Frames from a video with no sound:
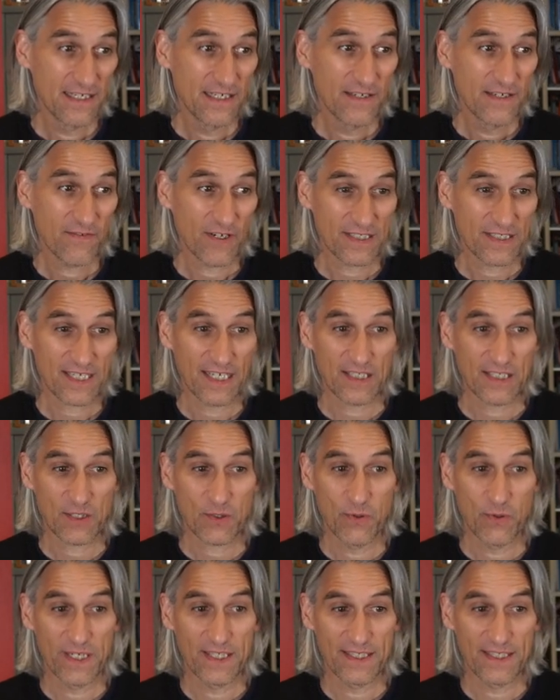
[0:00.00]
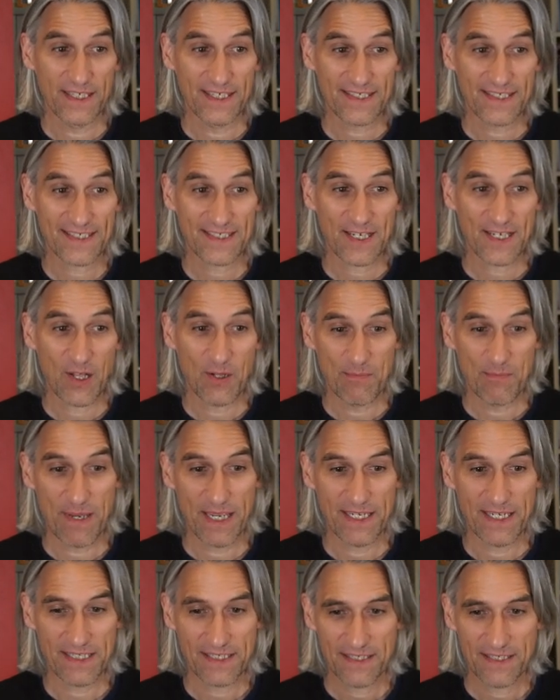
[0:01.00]
If I take the queen, then it's
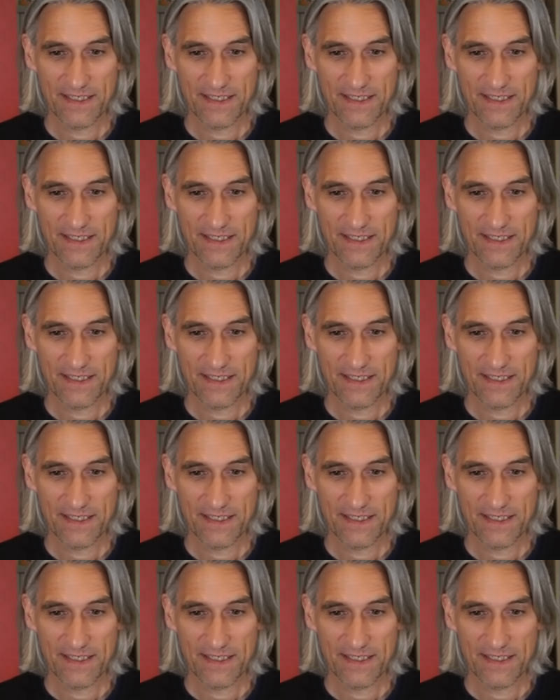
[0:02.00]
stalemate.